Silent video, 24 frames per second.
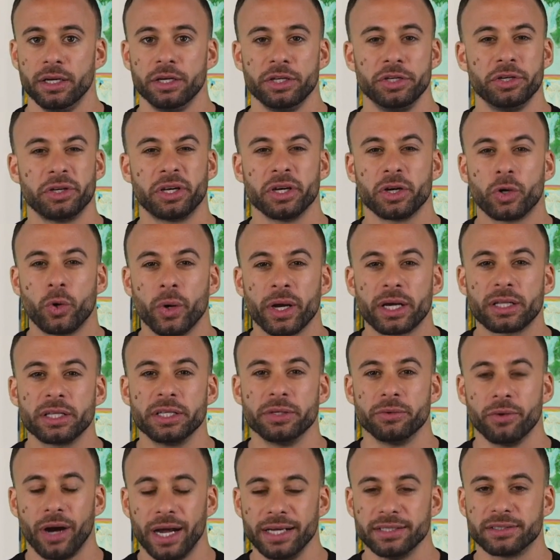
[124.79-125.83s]
You can quickly
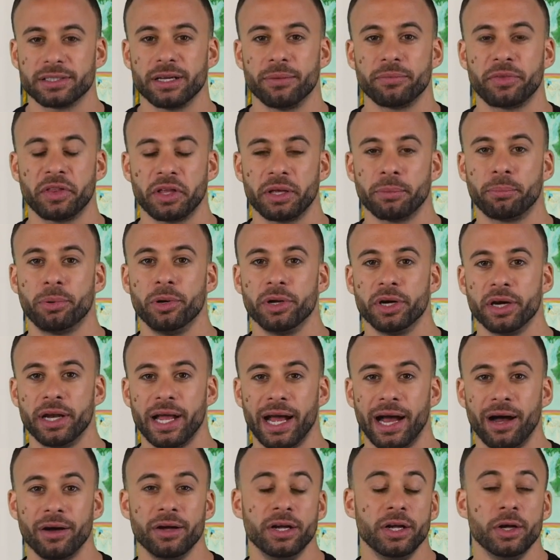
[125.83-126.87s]
write something and put it
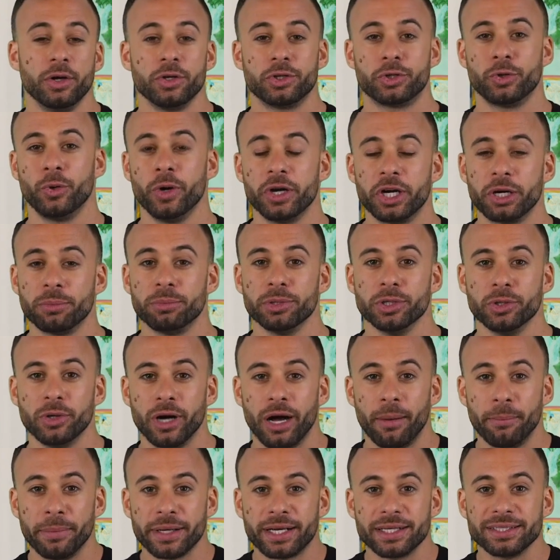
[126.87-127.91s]
out. Twitter blew
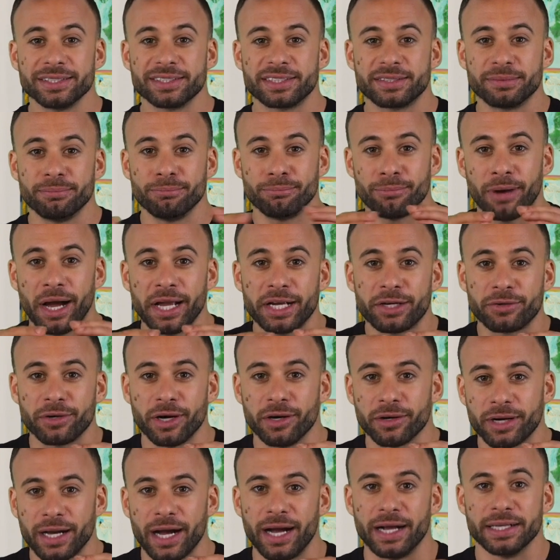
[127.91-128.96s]
up because it's
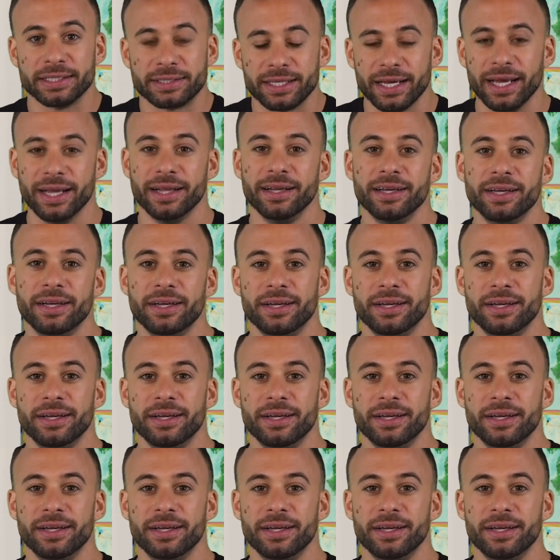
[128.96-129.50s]
micro content.